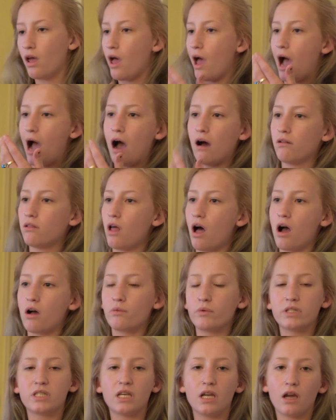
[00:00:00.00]
How long
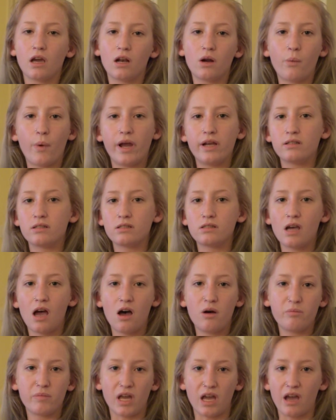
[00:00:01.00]
was he going to wait to
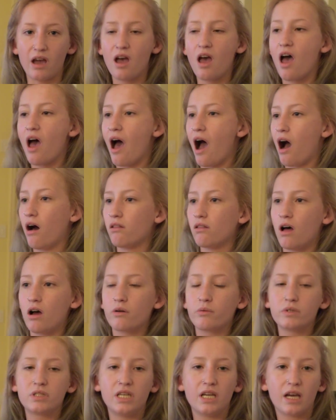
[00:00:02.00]
tell me? How long
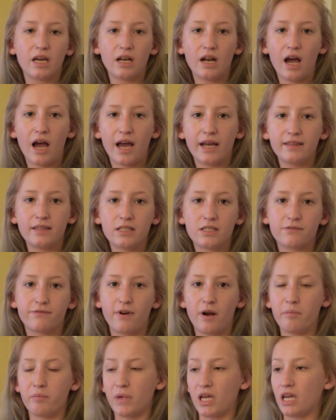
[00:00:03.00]
was he going to hide this
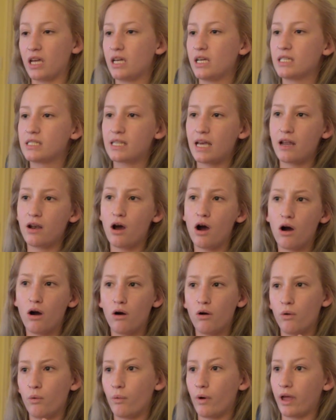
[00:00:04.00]
from me? He said,
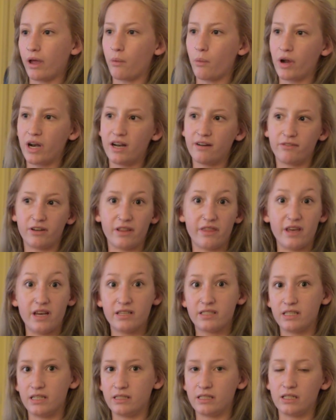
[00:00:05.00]
oh, like, whatever
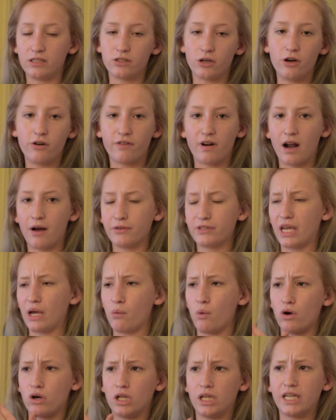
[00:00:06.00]
this is, it's over. I was like,
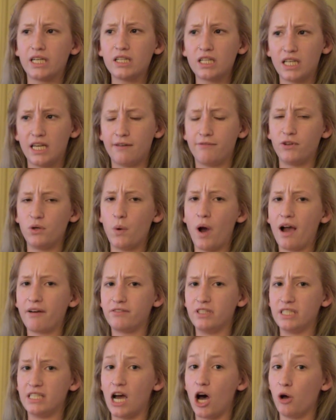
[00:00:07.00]
well, clearly, if you have
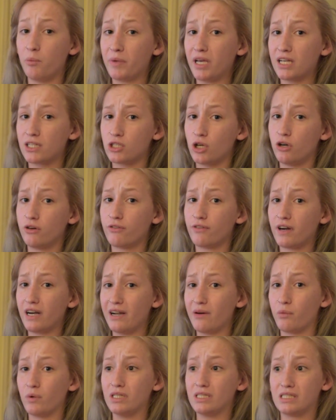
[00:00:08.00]
to tell me it's over,
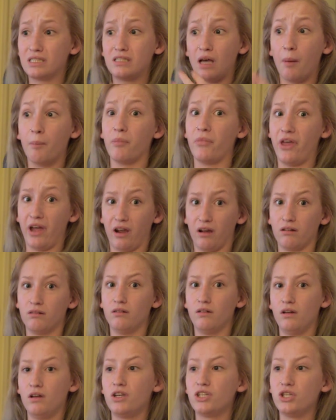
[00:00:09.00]
it was something.
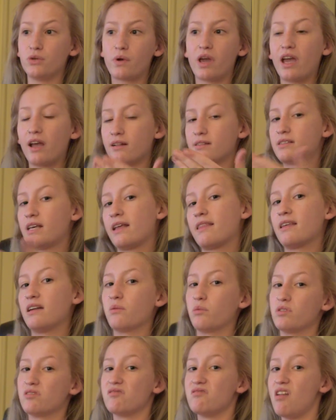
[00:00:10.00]
You can't say that
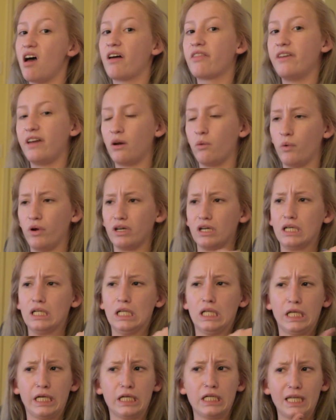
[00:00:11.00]
it was nothing when
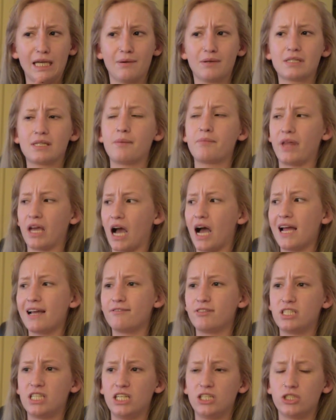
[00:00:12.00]
clearly it was something. I have
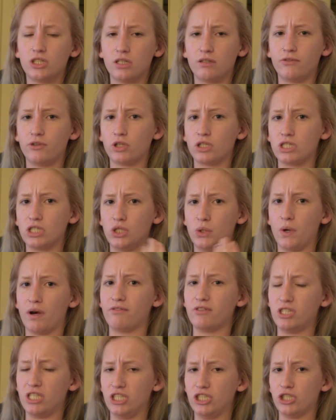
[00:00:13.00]
a t-shirt of yours and you have
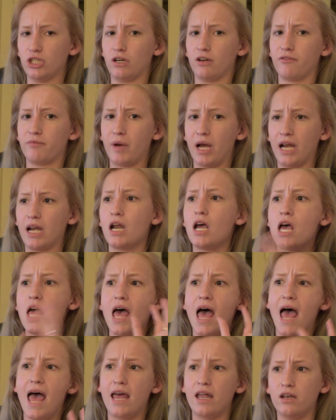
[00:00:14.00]
a t-shirt of mine.
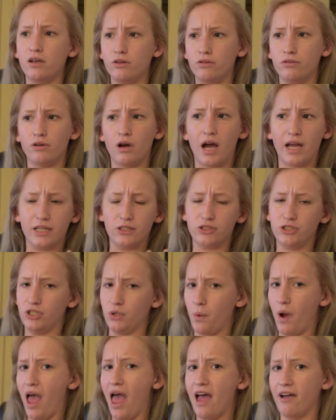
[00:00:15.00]
And I used to
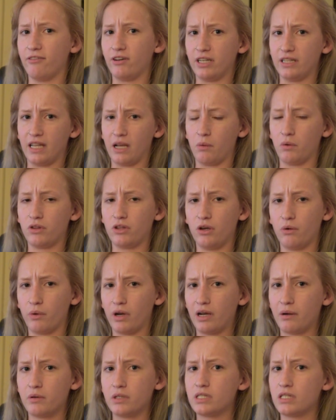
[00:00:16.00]
do everything with you when
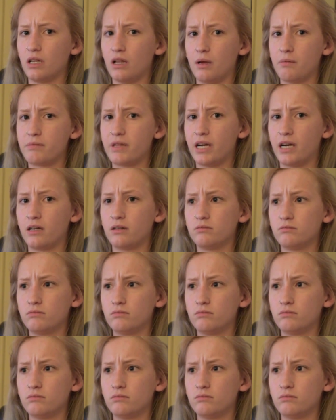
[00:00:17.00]
I was still up there.